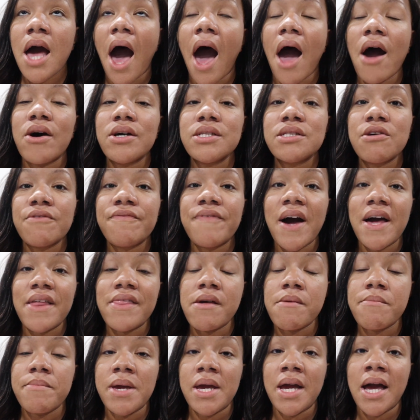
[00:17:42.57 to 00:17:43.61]
I also
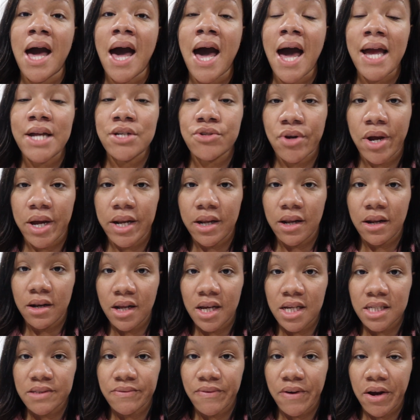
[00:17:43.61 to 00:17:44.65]
find that being
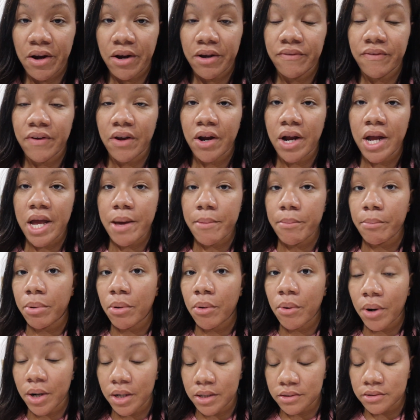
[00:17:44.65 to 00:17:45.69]
hydrated is very, very
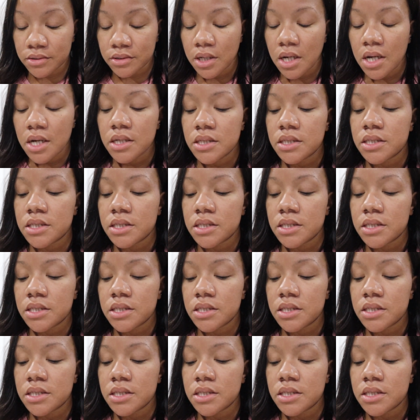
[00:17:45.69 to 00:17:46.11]
important.